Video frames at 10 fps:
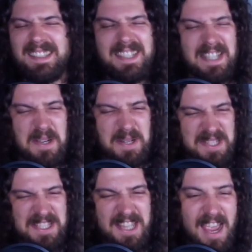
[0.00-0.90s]
He called it
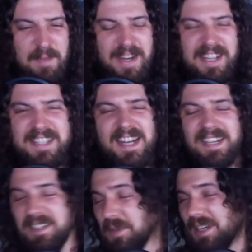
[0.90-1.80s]
slimy, and he said
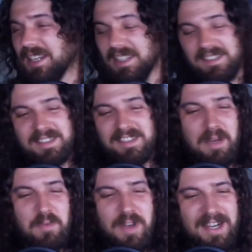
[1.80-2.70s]
that he wanted it
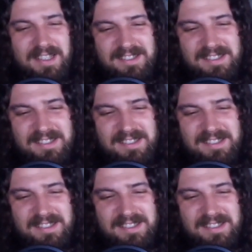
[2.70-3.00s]
somewhere.